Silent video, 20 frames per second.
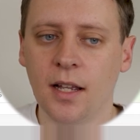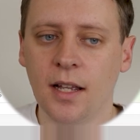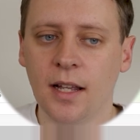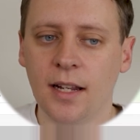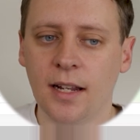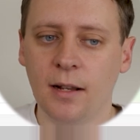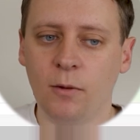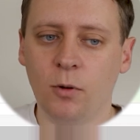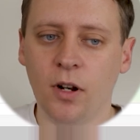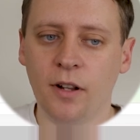
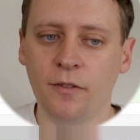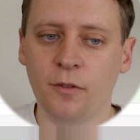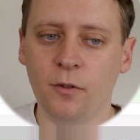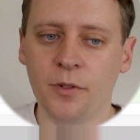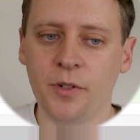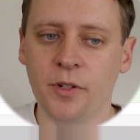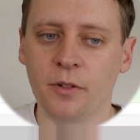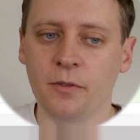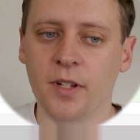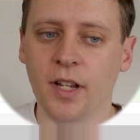Now what I've
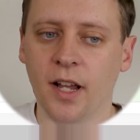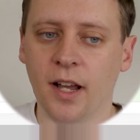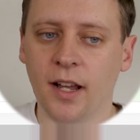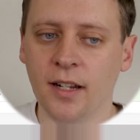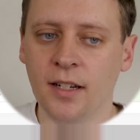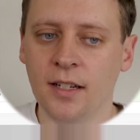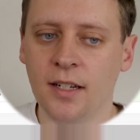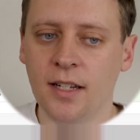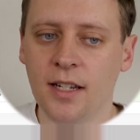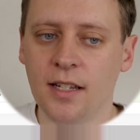also
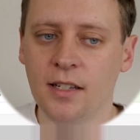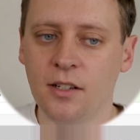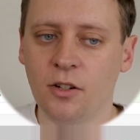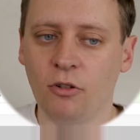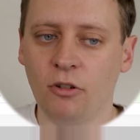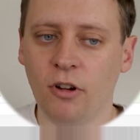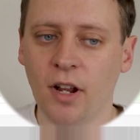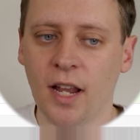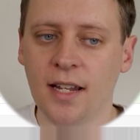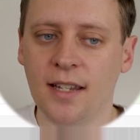done is
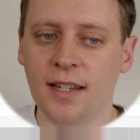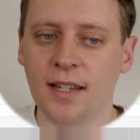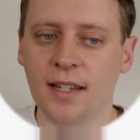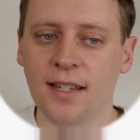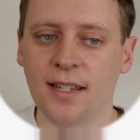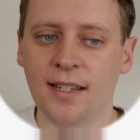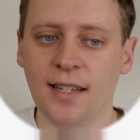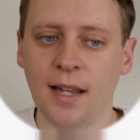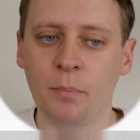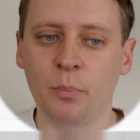created
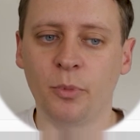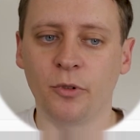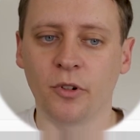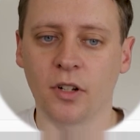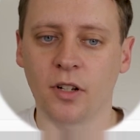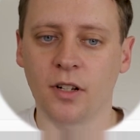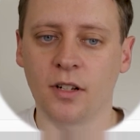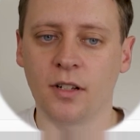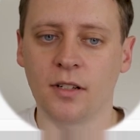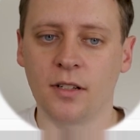separate
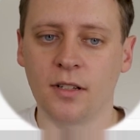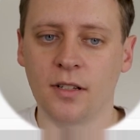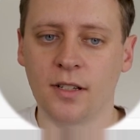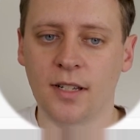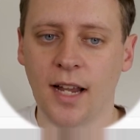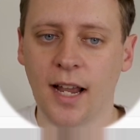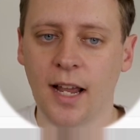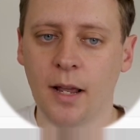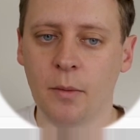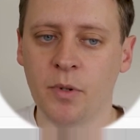
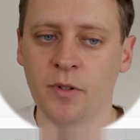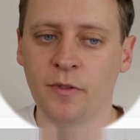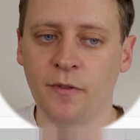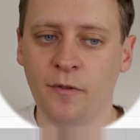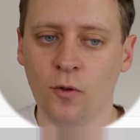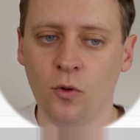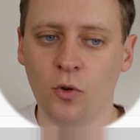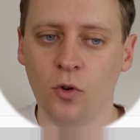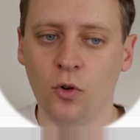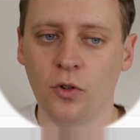tabs
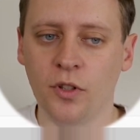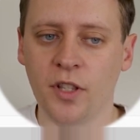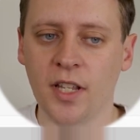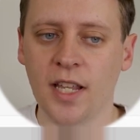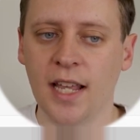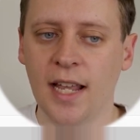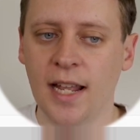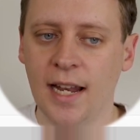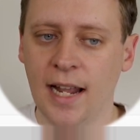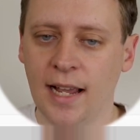for the
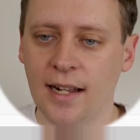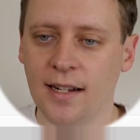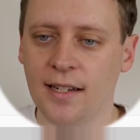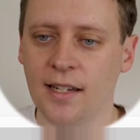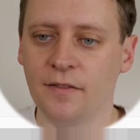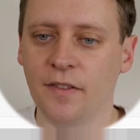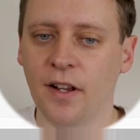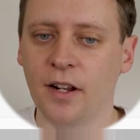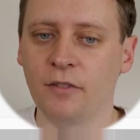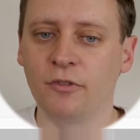
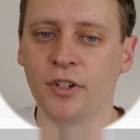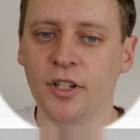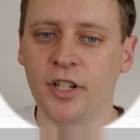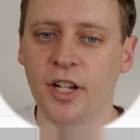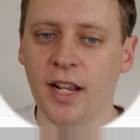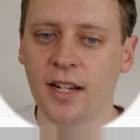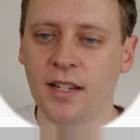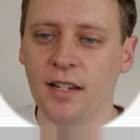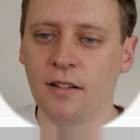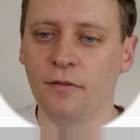inactive and
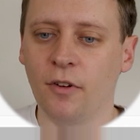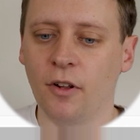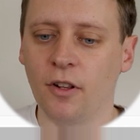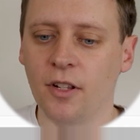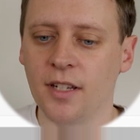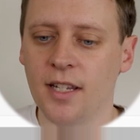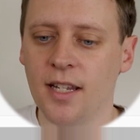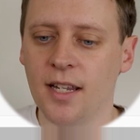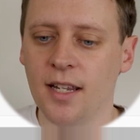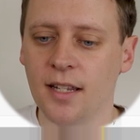rejected
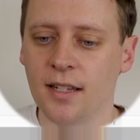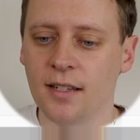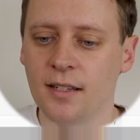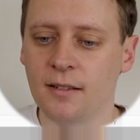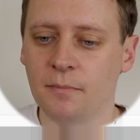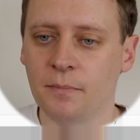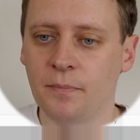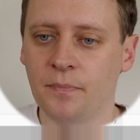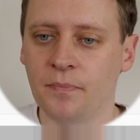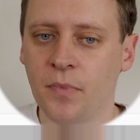volunteers.
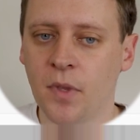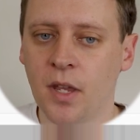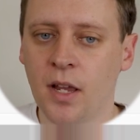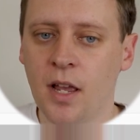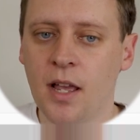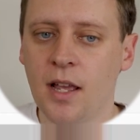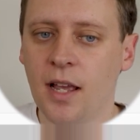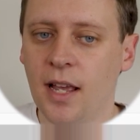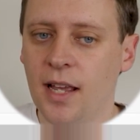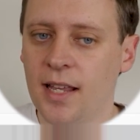
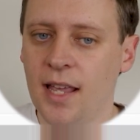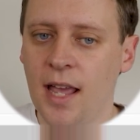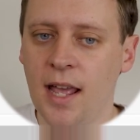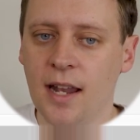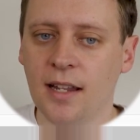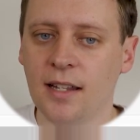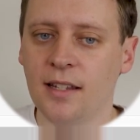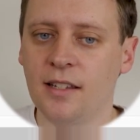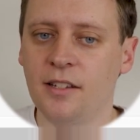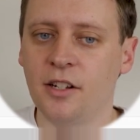
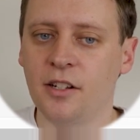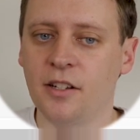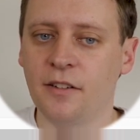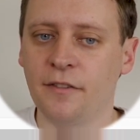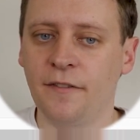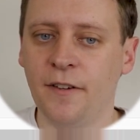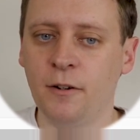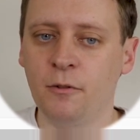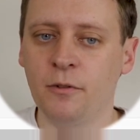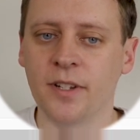Again, it's just a
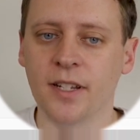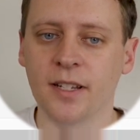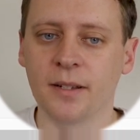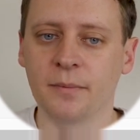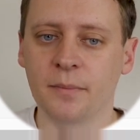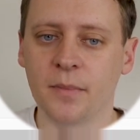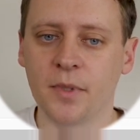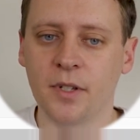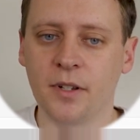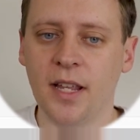filter.
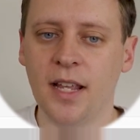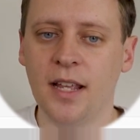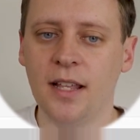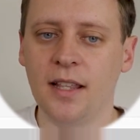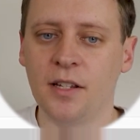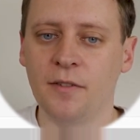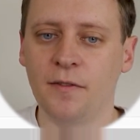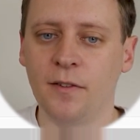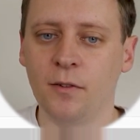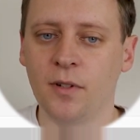So here
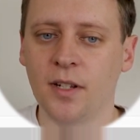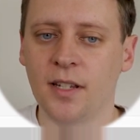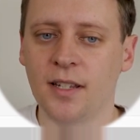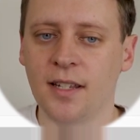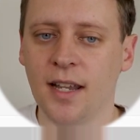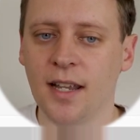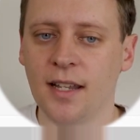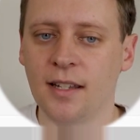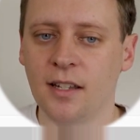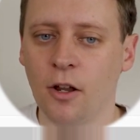this filter
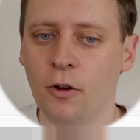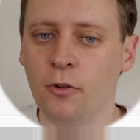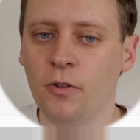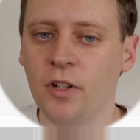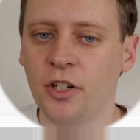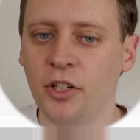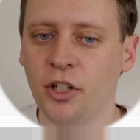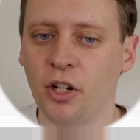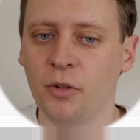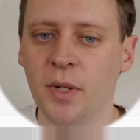says only
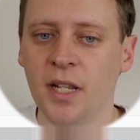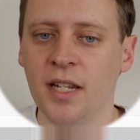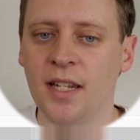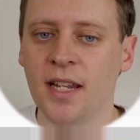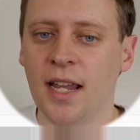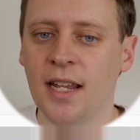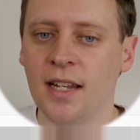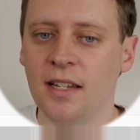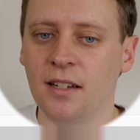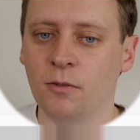show me
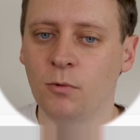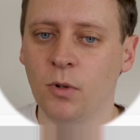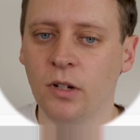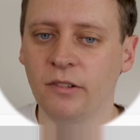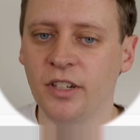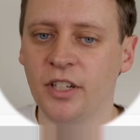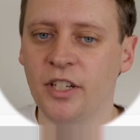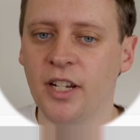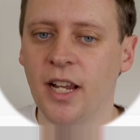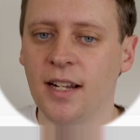data where
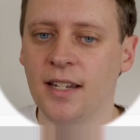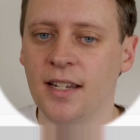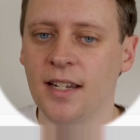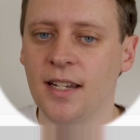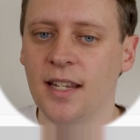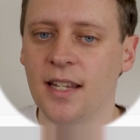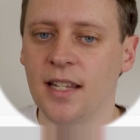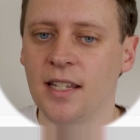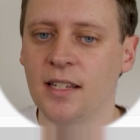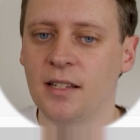rejected
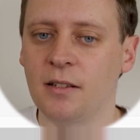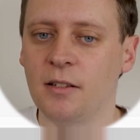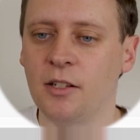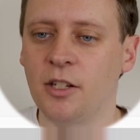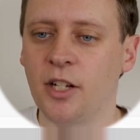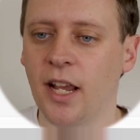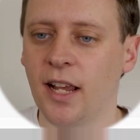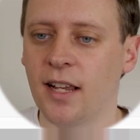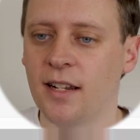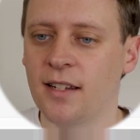is
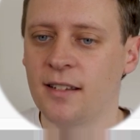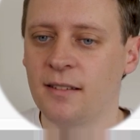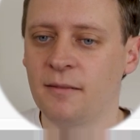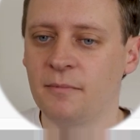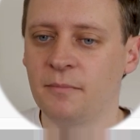checked.